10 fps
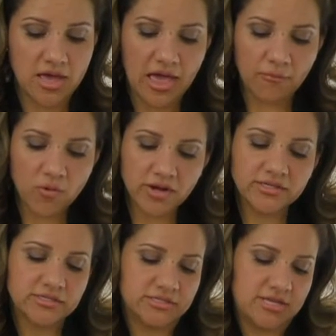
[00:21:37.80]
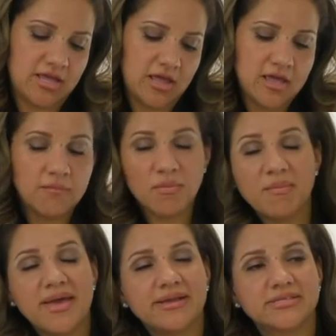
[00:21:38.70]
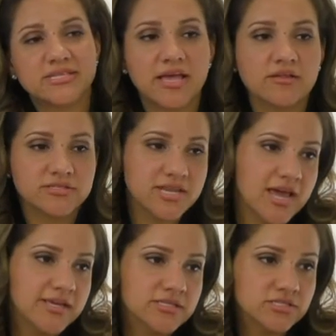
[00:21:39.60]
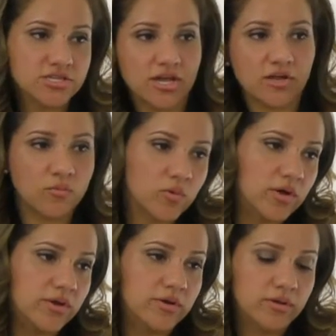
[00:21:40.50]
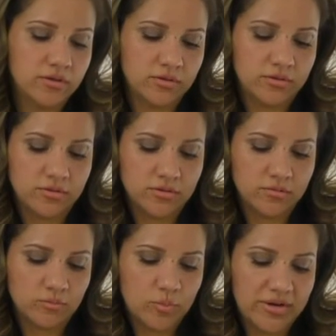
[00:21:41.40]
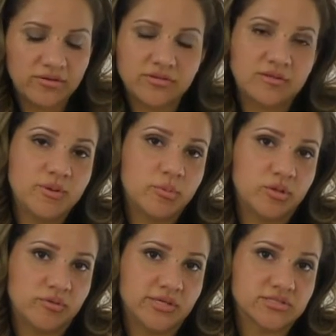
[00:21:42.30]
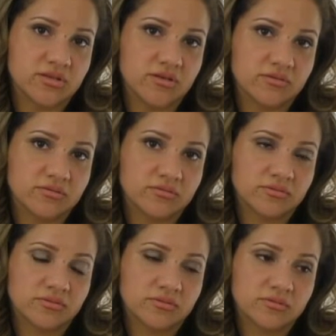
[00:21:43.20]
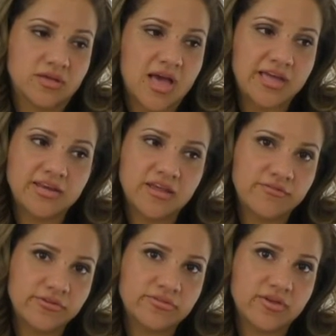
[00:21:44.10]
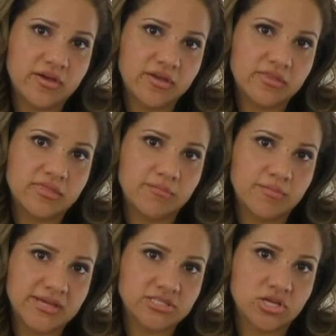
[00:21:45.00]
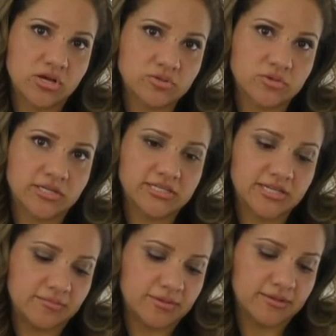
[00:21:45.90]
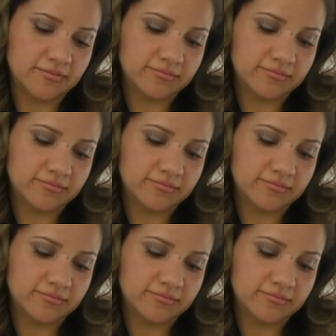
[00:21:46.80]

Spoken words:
I wanted to say, my mic sounds nice, check one, but I don't think people know that song. I never thought that my songs were going to date me.